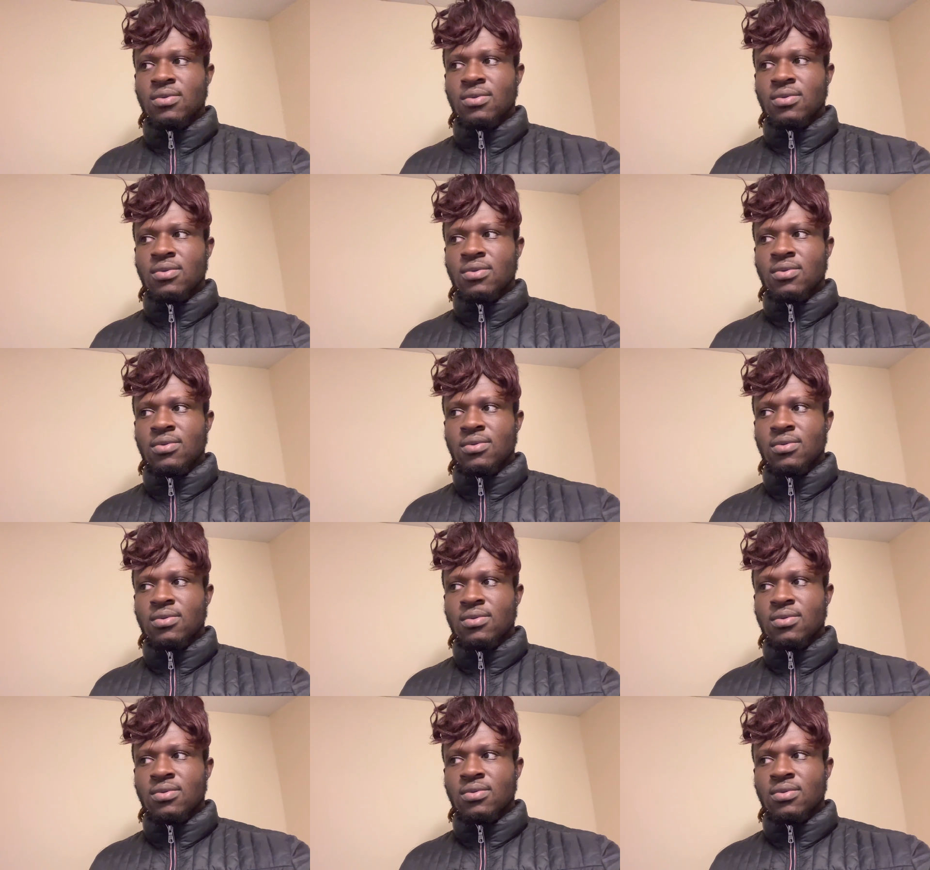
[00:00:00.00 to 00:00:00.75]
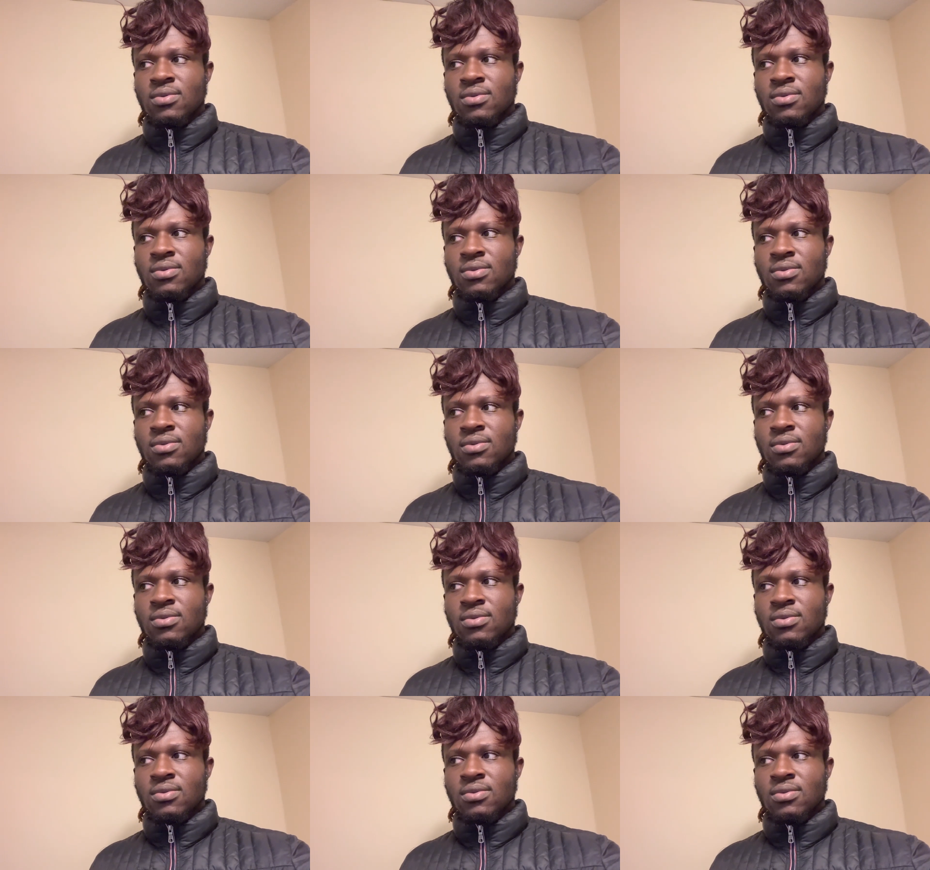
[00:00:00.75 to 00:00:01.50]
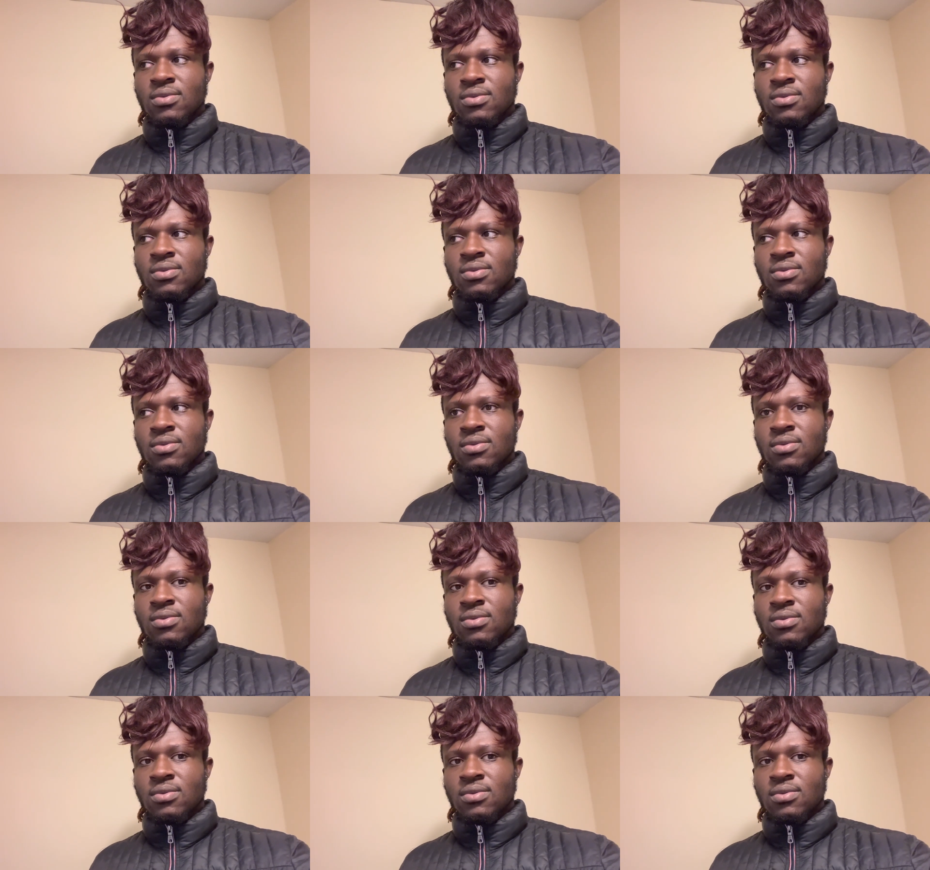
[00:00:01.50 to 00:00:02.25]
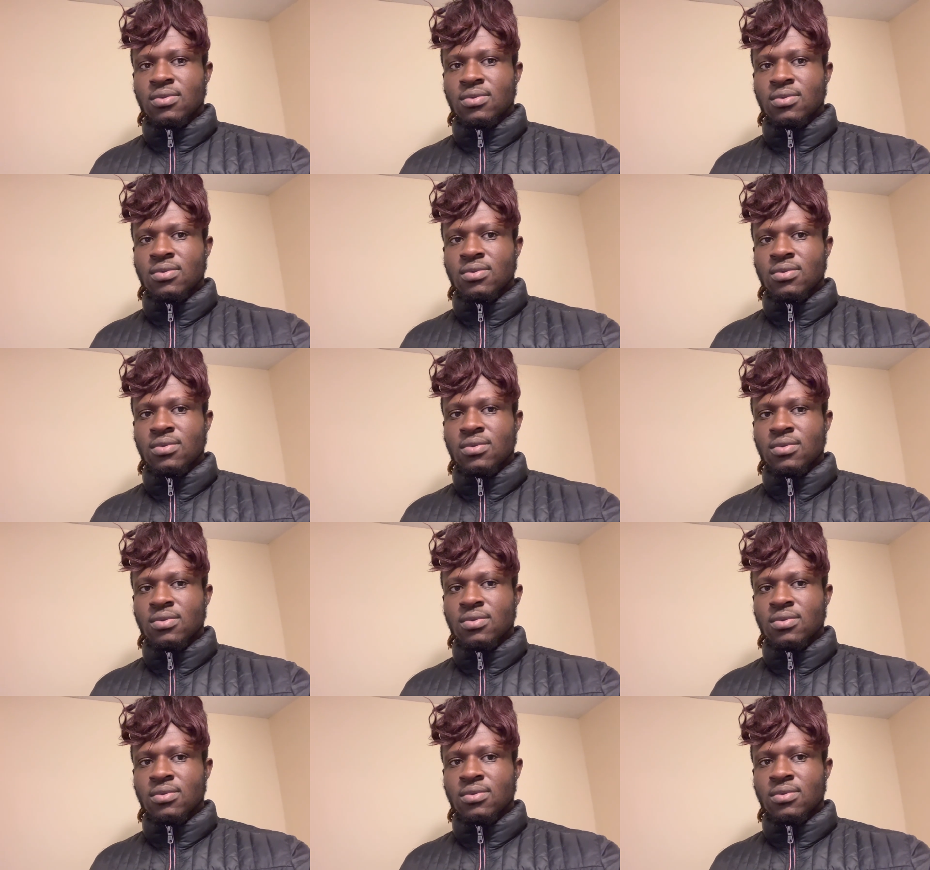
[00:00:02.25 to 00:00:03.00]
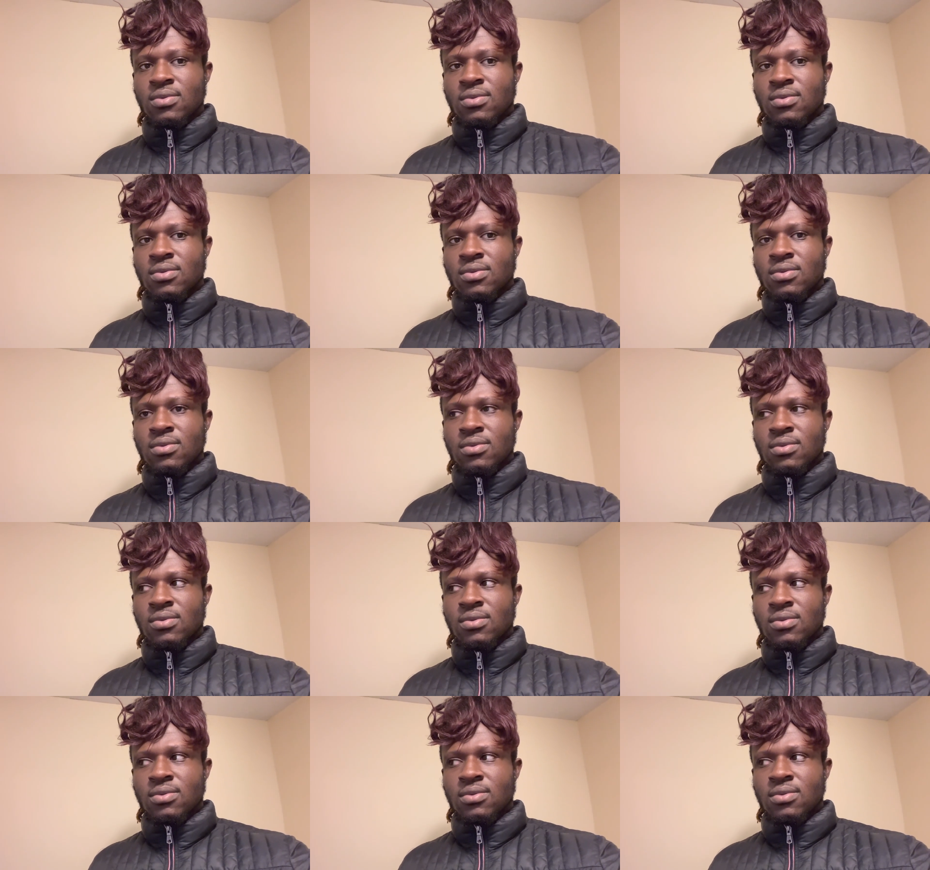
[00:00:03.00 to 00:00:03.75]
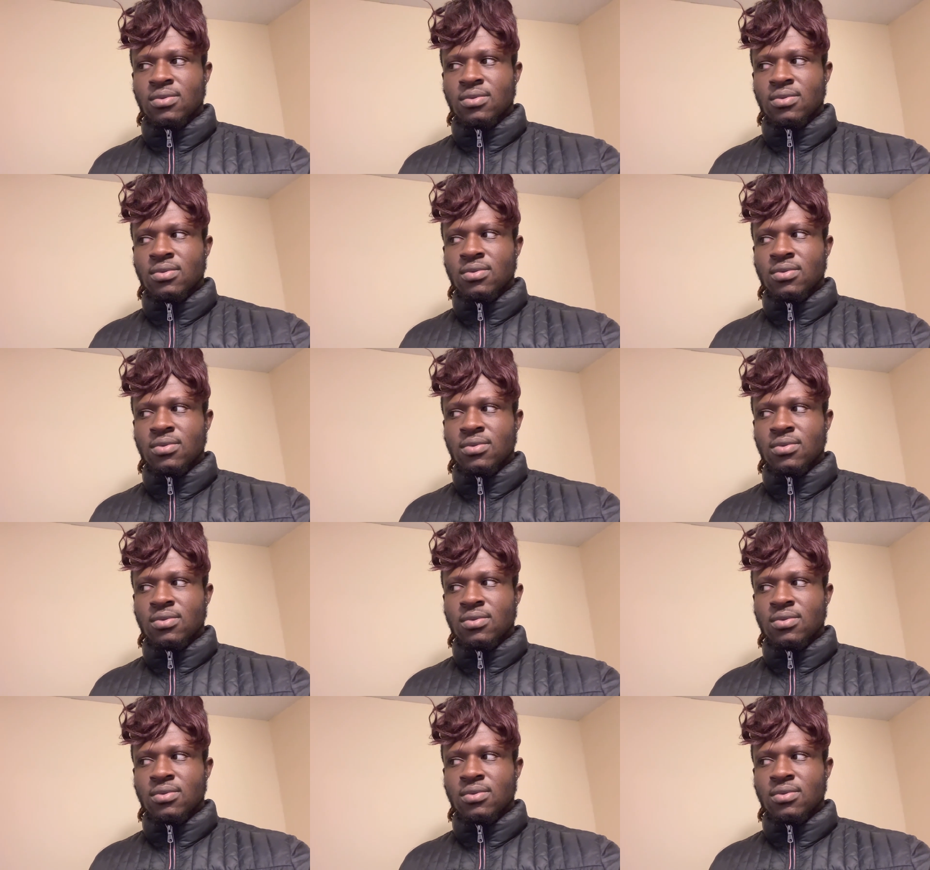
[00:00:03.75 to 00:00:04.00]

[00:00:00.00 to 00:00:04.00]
No one is speaking in this clip.